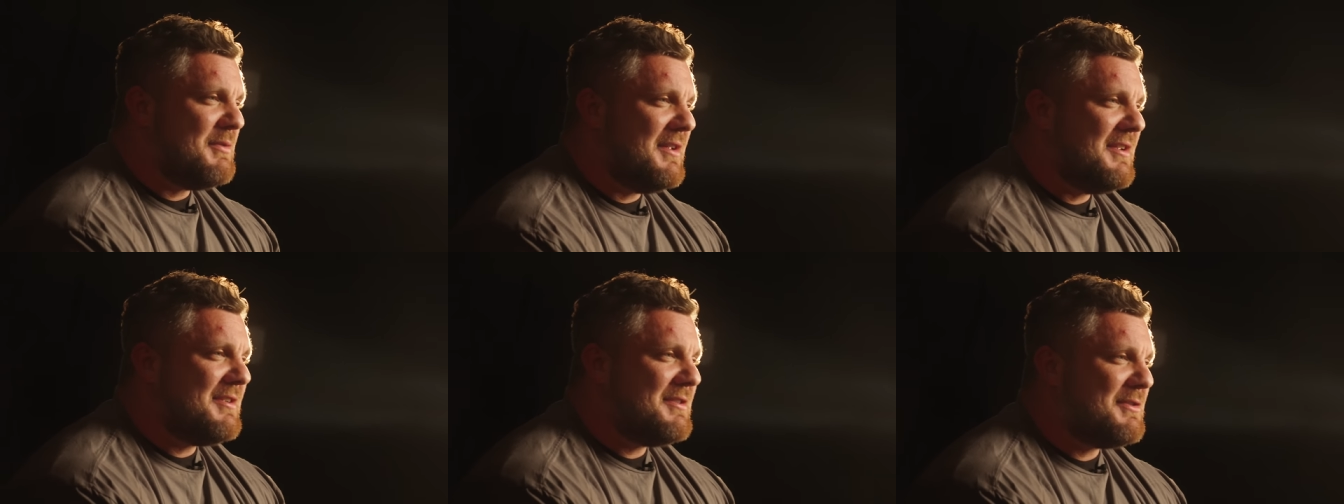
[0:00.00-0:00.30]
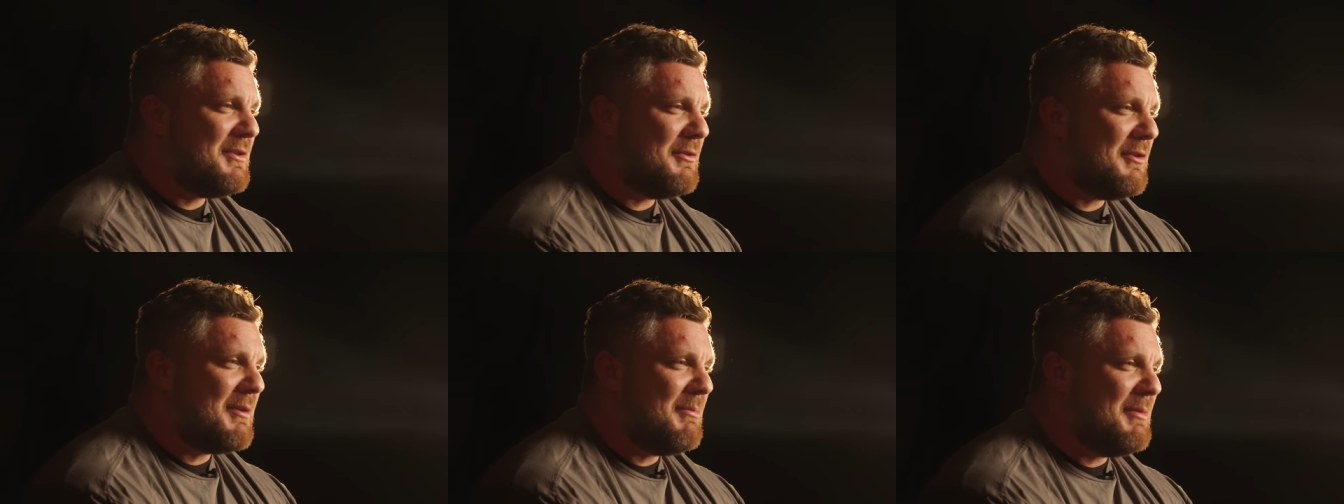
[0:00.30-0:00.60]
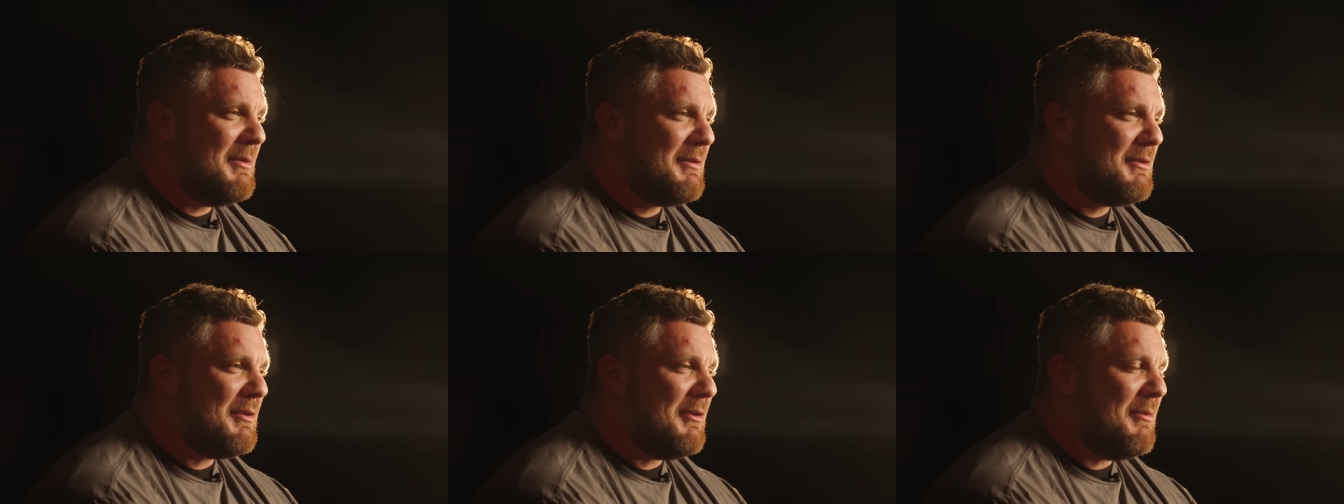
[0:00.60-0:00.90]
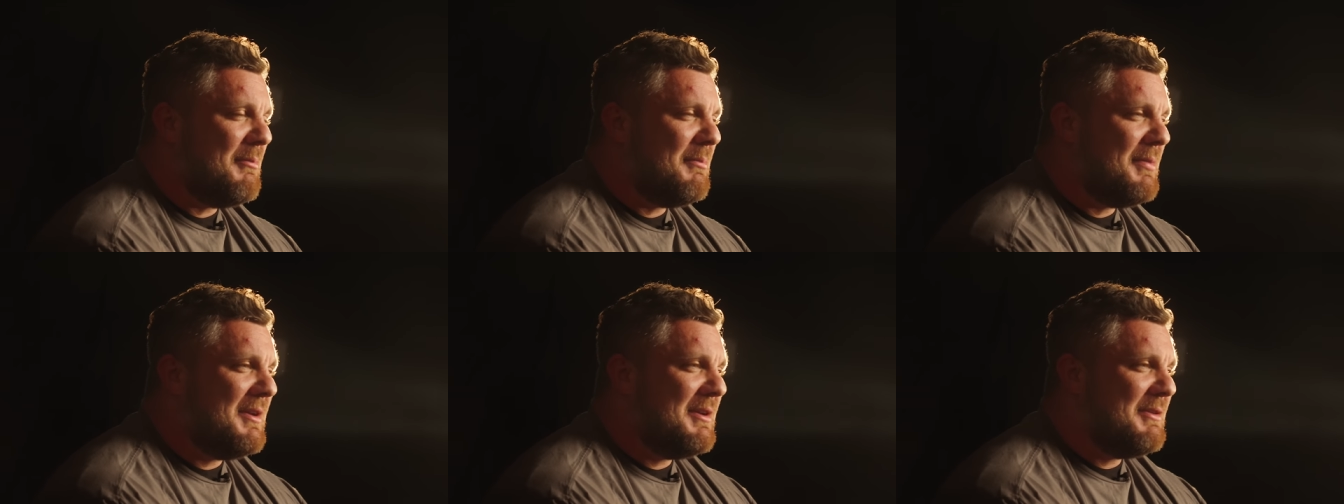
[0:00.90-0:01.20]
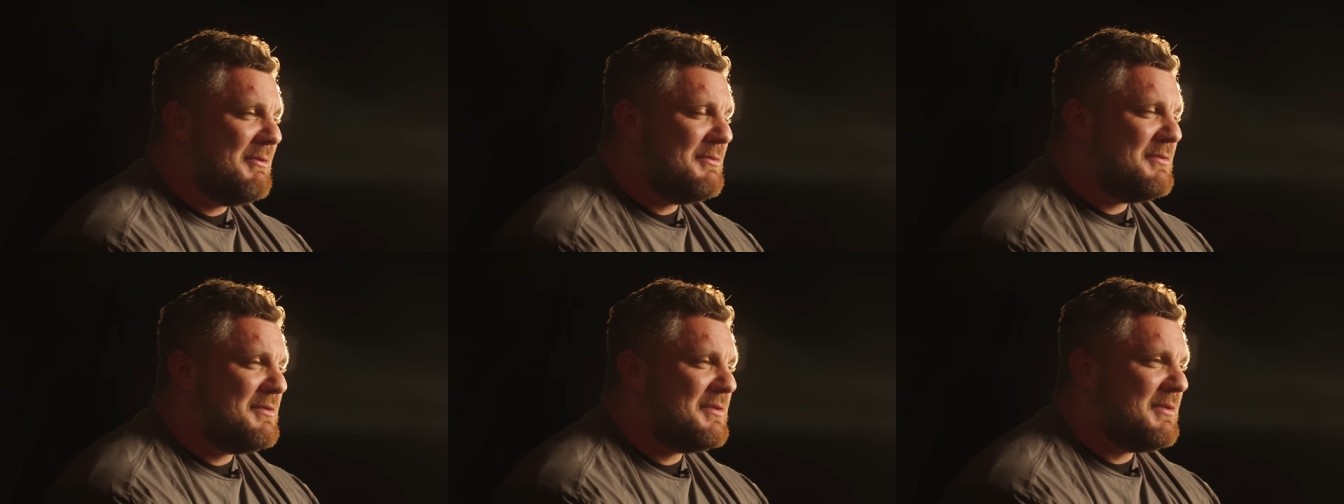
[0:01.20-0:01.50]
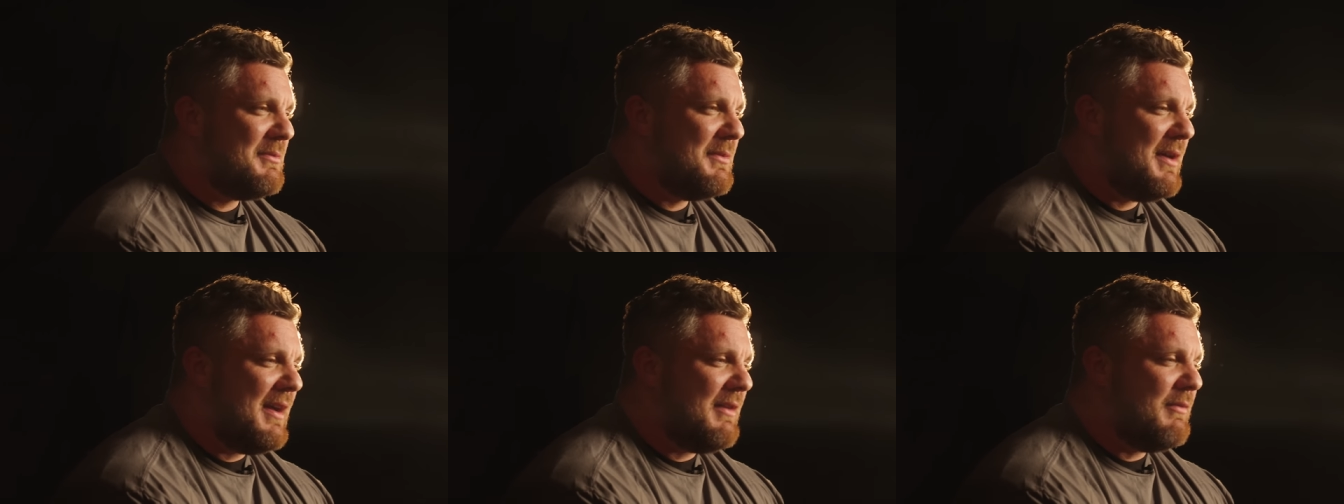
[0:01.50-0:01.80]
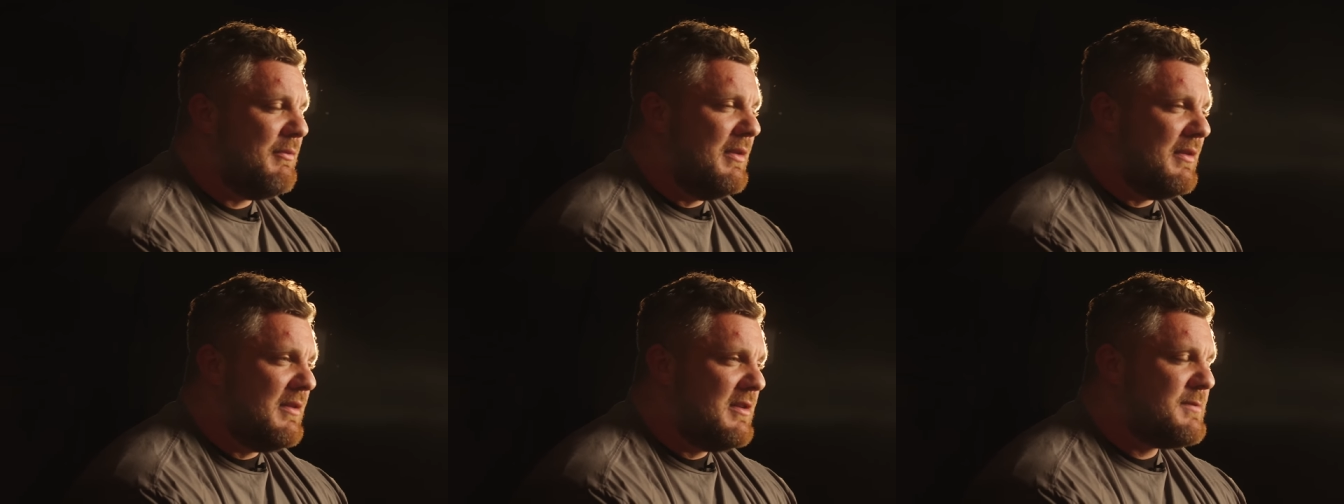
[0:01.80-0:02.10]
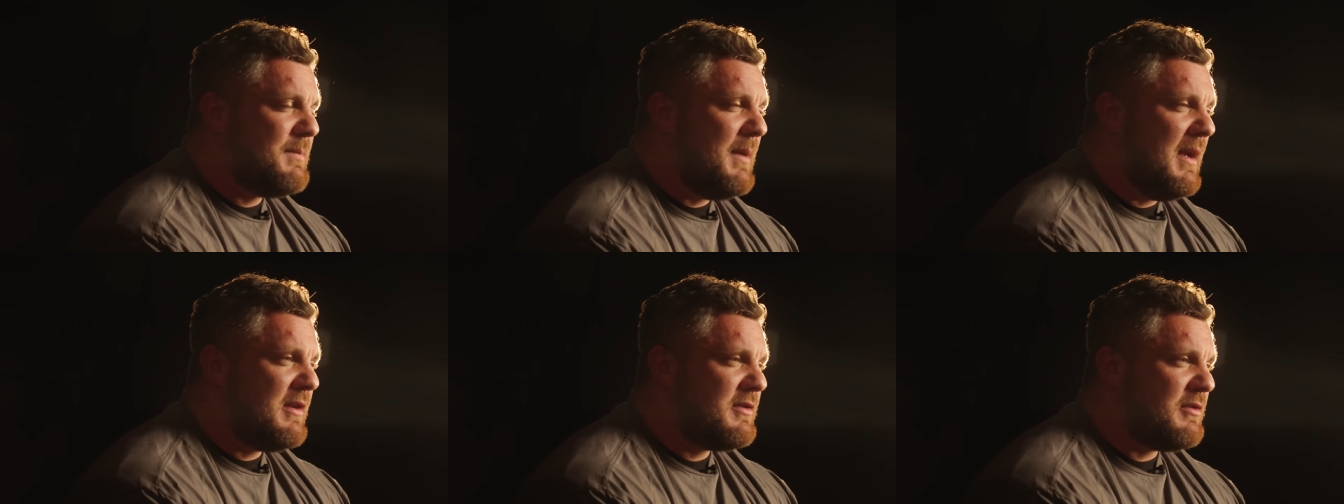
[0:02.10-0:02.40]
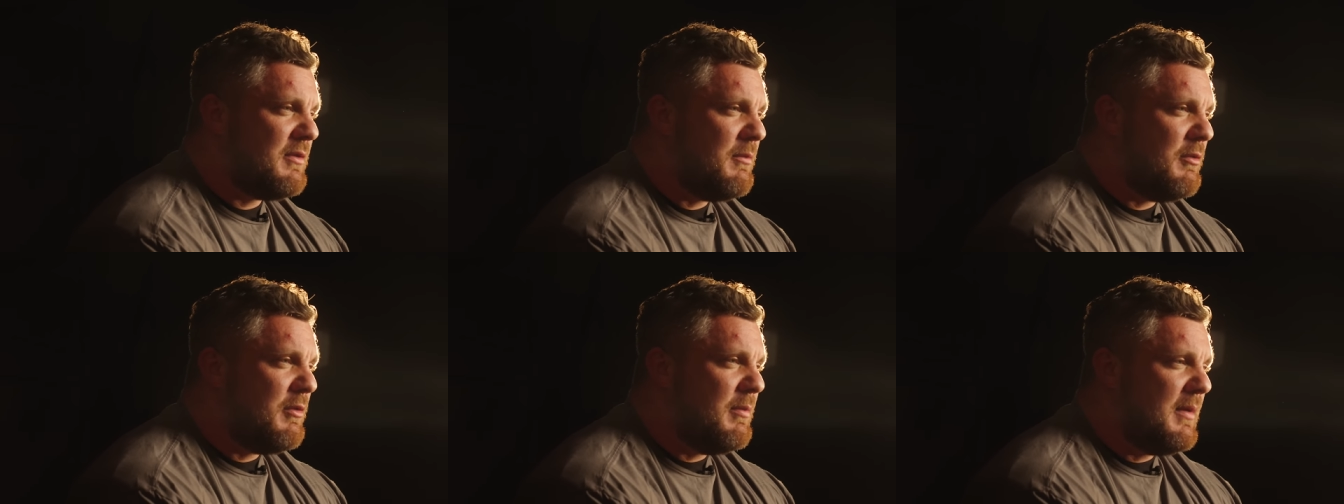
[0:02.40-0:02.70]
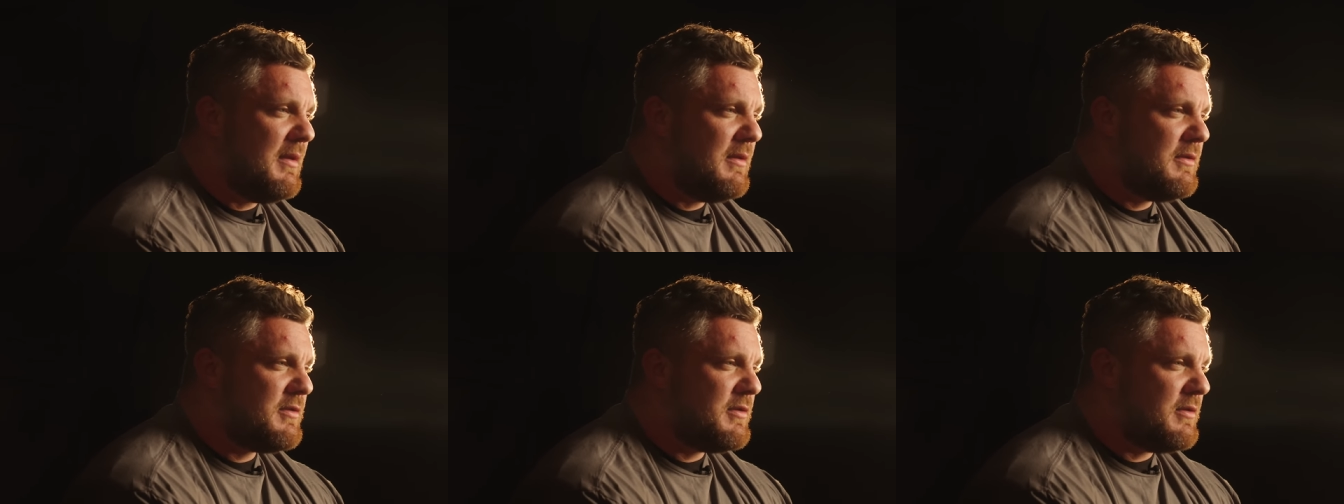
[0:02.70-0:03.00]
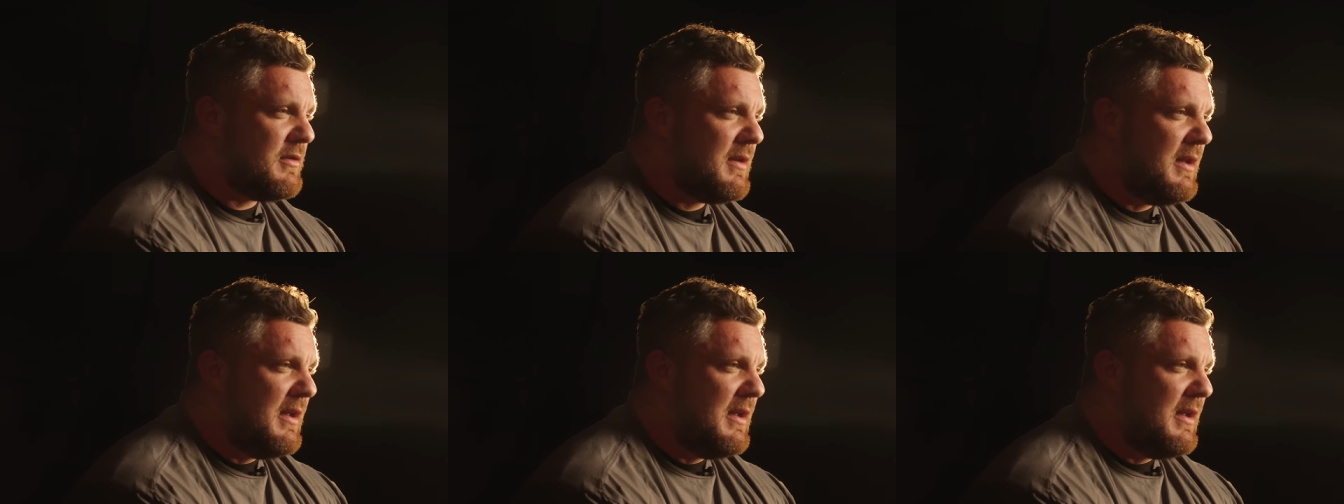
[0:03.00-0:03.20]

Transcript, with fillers: when I talk about Tom, but it was a really special moment. So